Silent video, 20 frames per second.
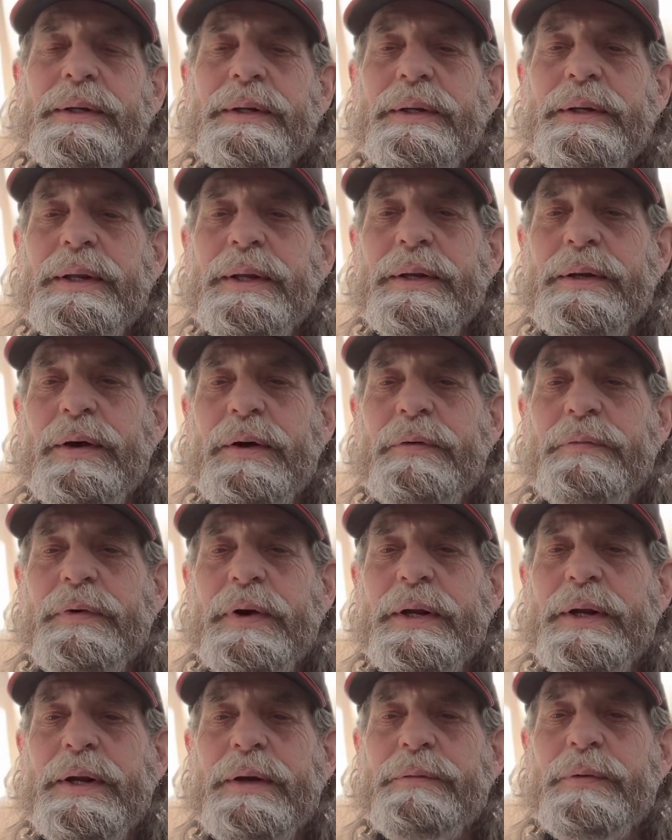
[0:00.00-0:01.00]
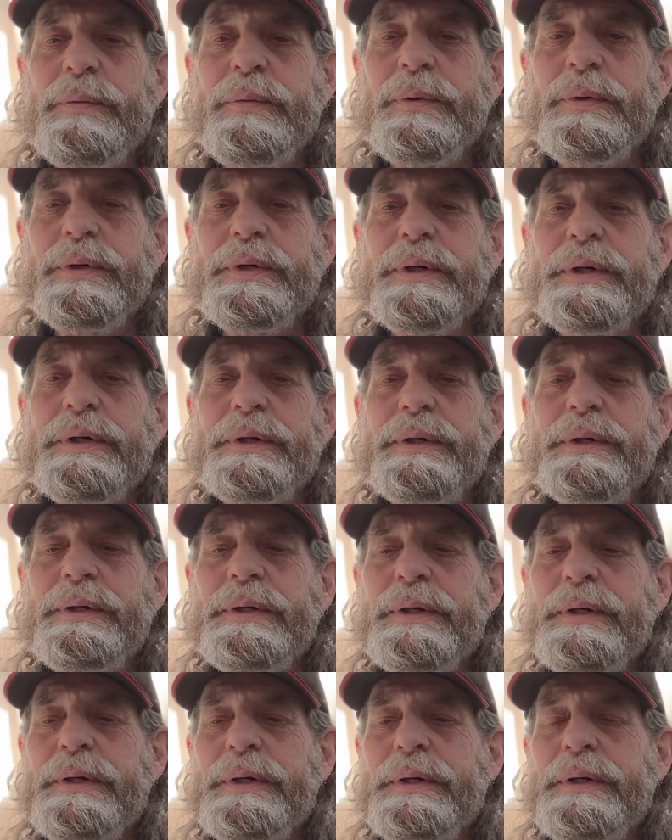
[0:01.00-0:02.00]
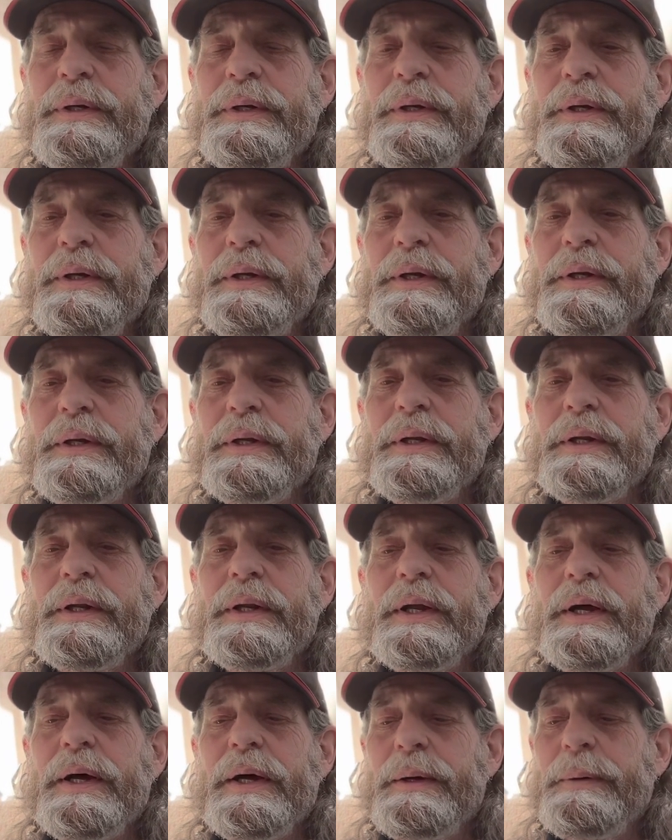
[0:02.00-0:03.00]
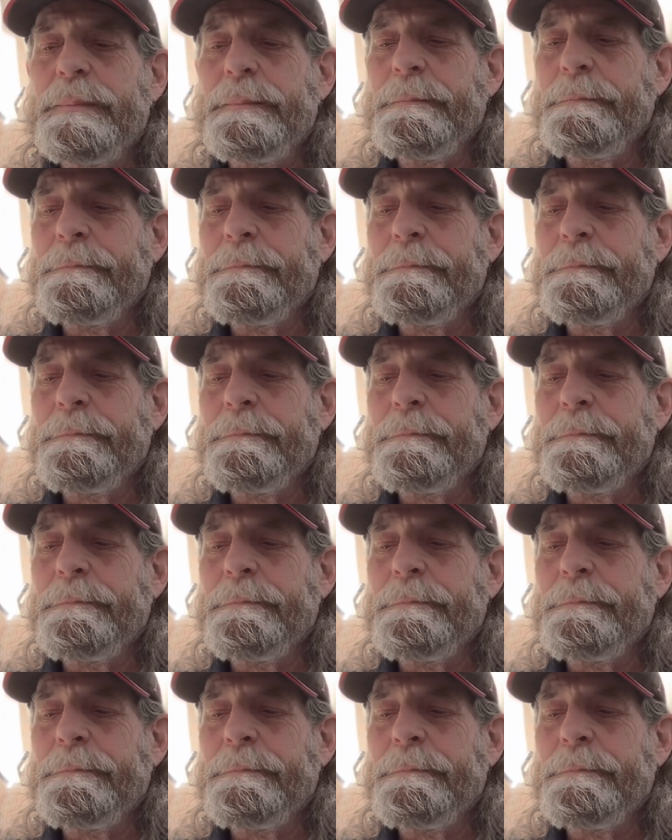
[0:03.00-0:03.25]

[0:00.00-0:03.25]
didn't know if I'd ever would and uh,